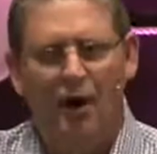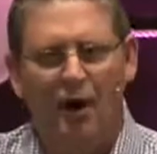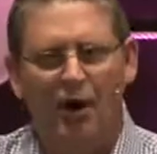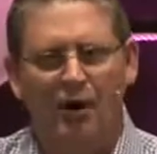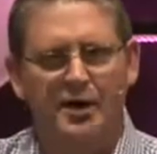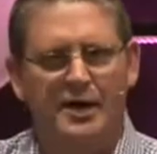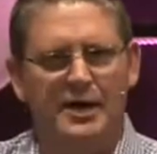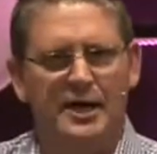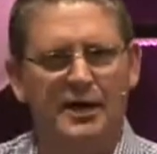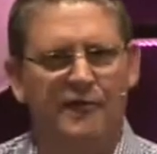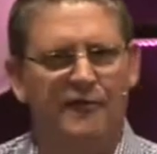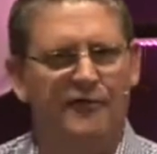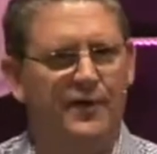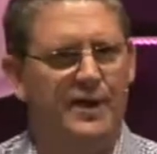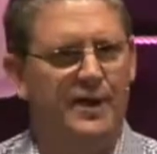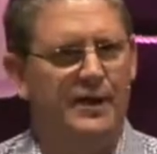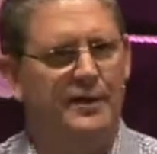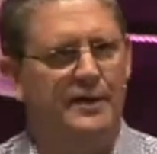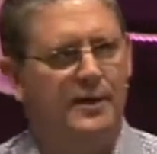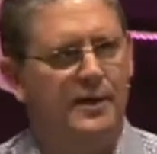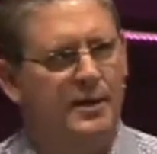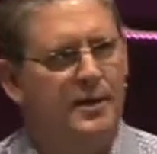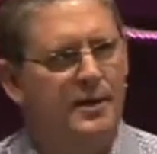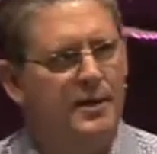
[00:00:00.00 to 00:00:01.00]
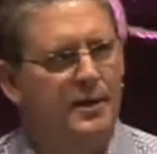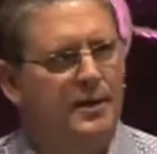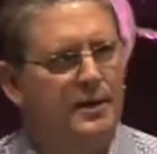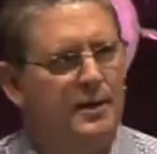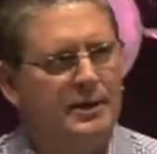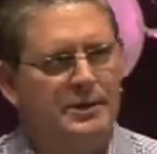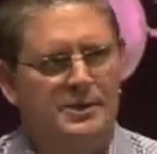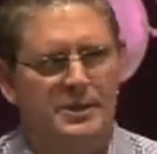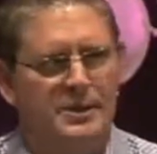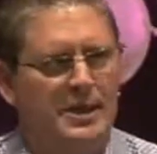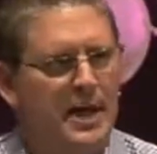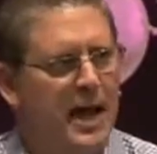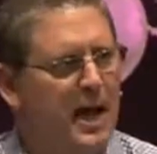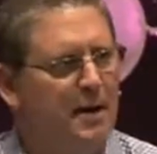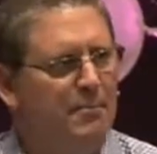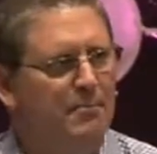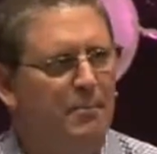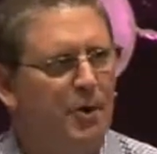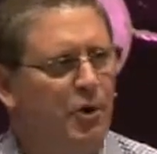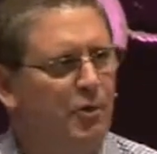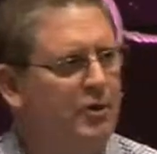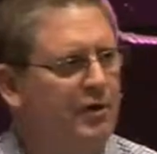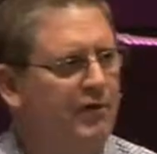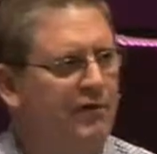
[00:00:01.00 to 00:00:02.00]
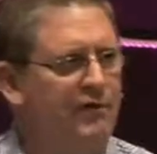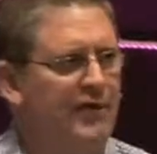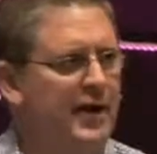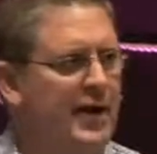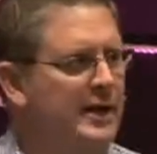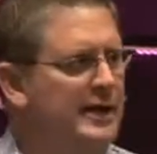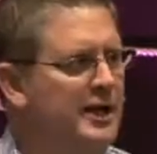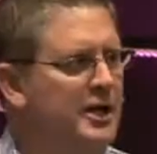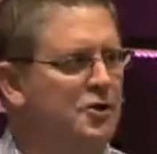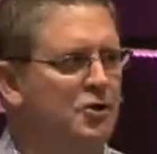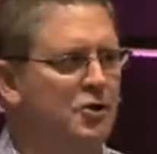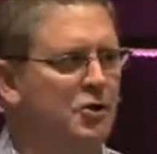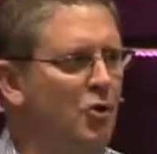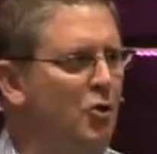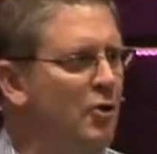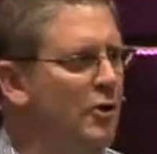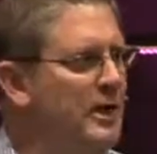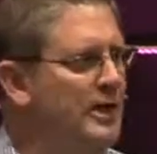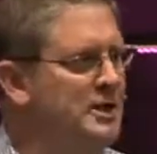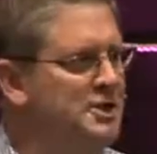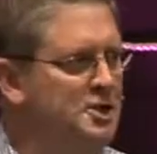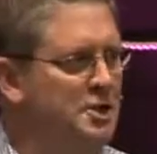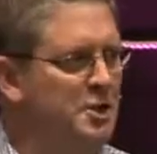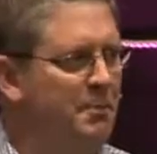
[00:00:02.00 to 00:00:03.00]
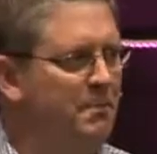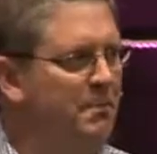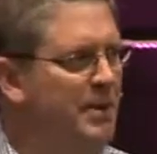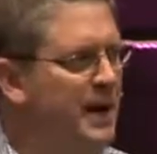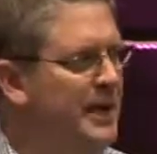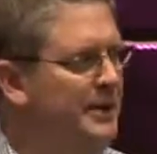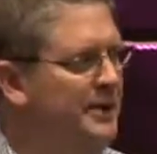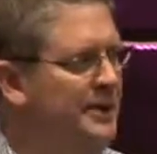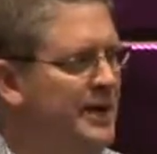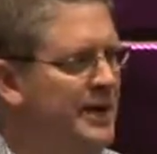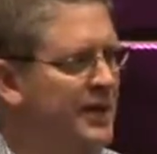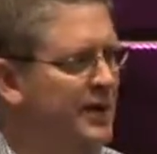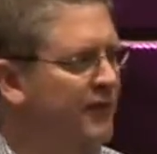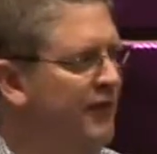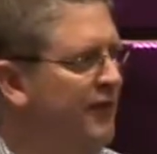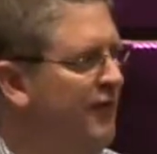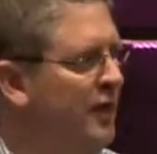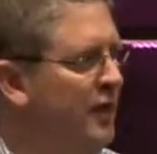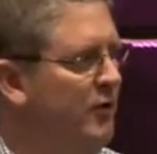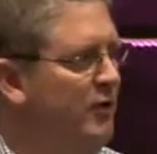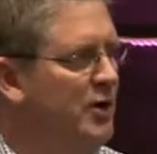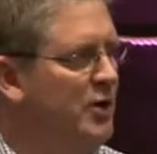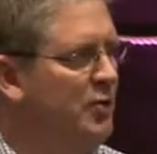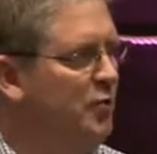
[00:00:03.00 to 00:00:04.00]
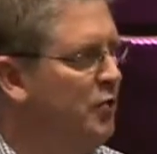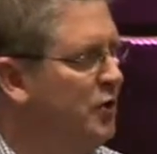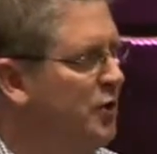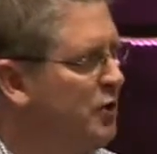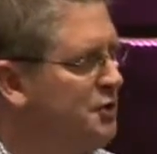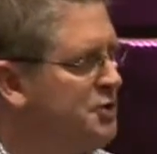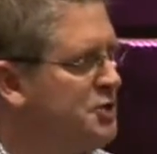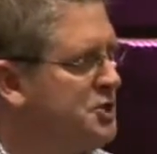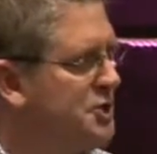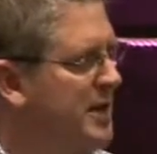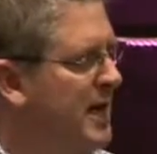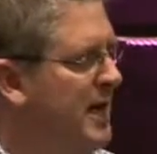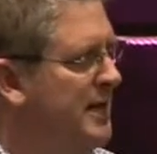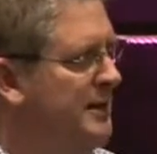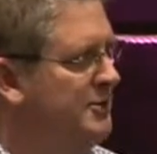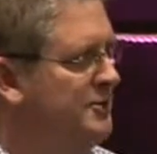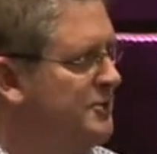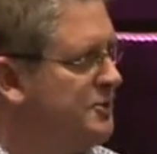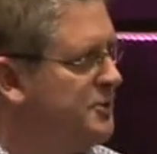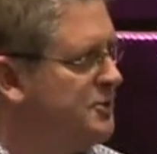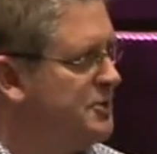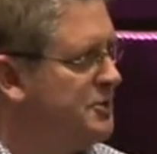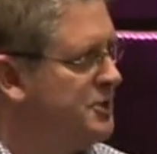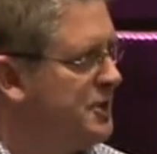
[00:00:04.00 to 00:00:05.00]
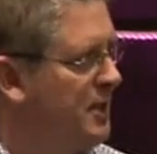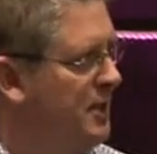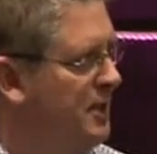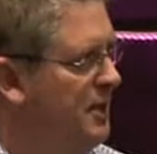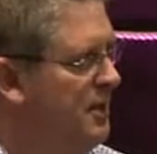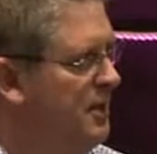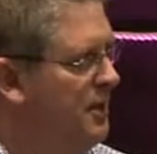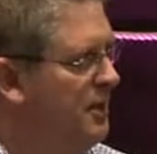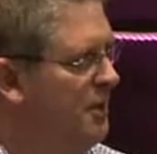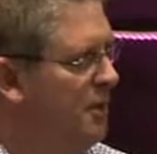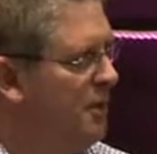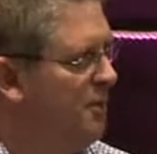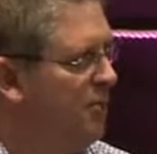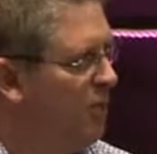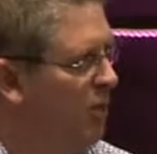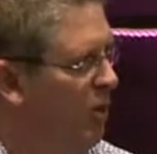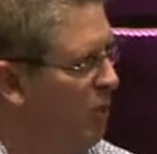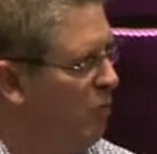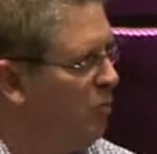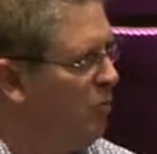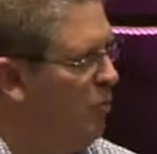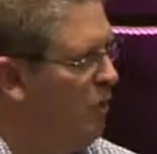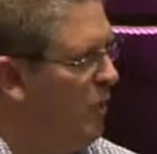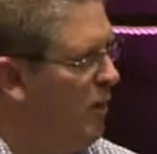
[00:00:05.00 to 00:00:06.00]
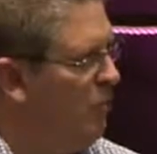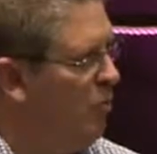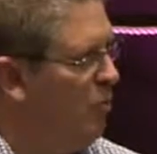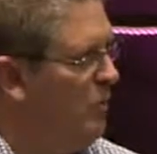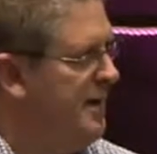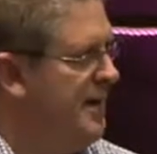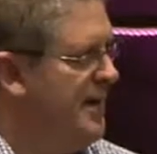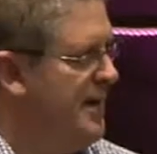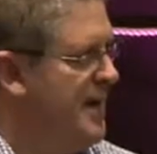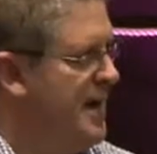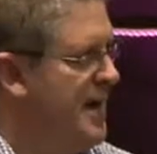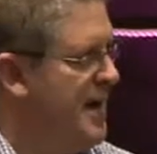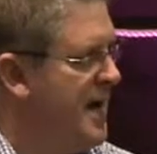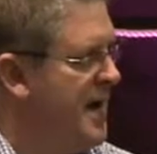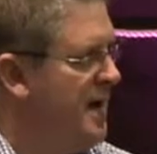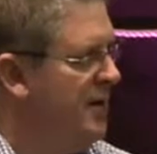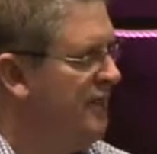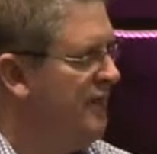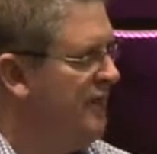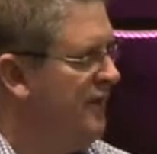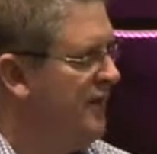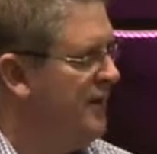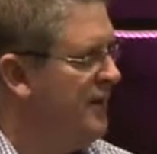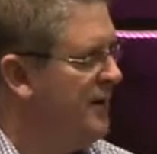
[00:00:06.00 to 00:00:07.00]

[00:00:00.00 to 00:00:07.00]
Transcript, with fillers: our giving is not motivated, nor it is dependent in a very real sense upon what we have.